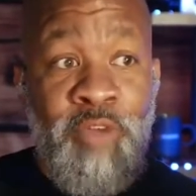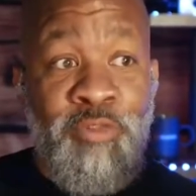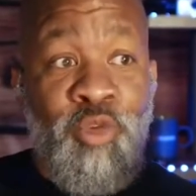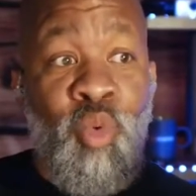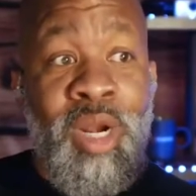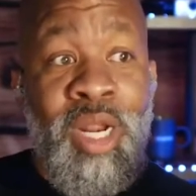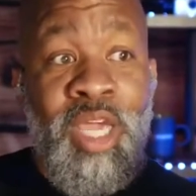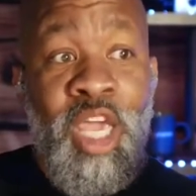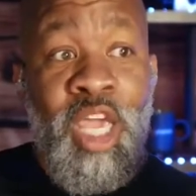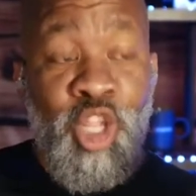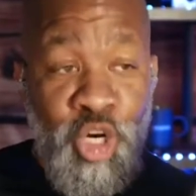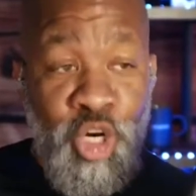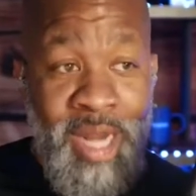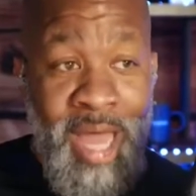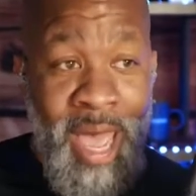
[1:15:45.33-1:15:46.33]
if you want to
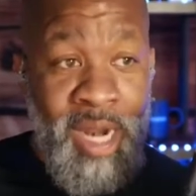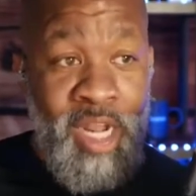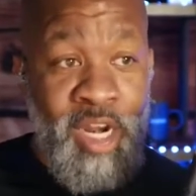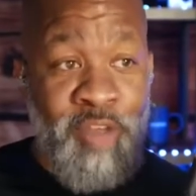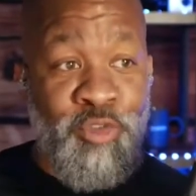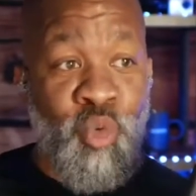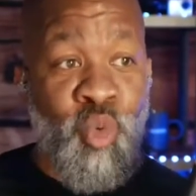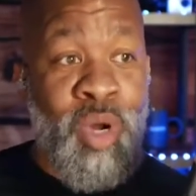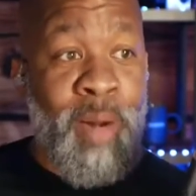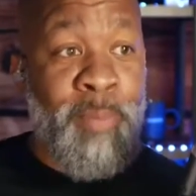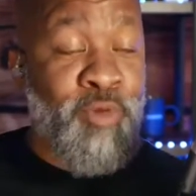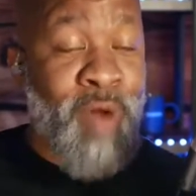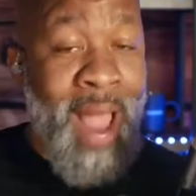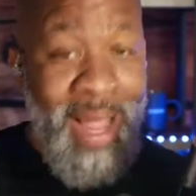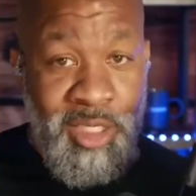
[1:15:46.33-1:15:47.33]
get good at it, if you
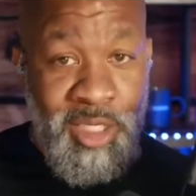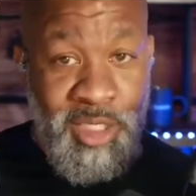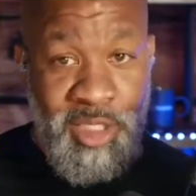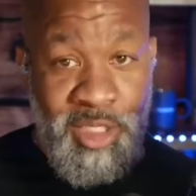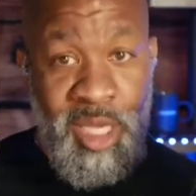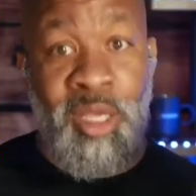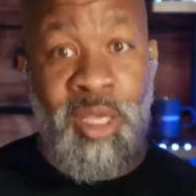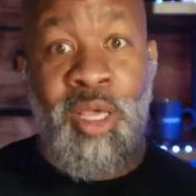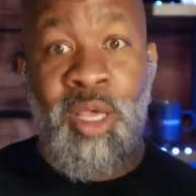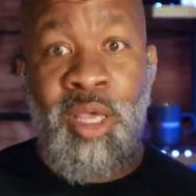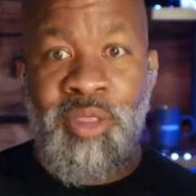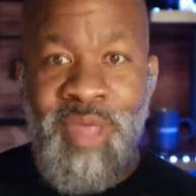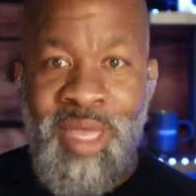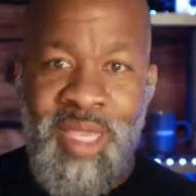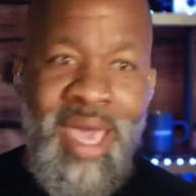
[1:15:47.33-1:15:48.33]
want to practice it,
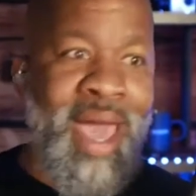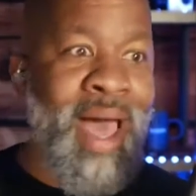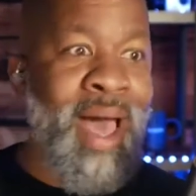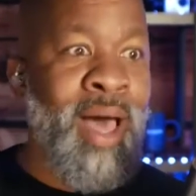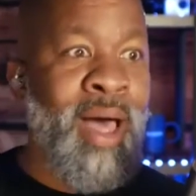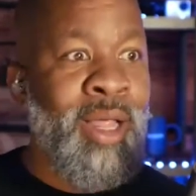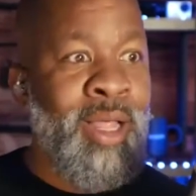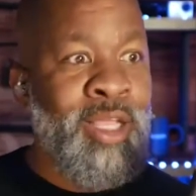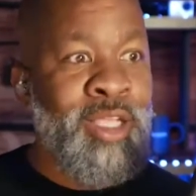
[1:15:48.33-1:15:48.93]
then yeah,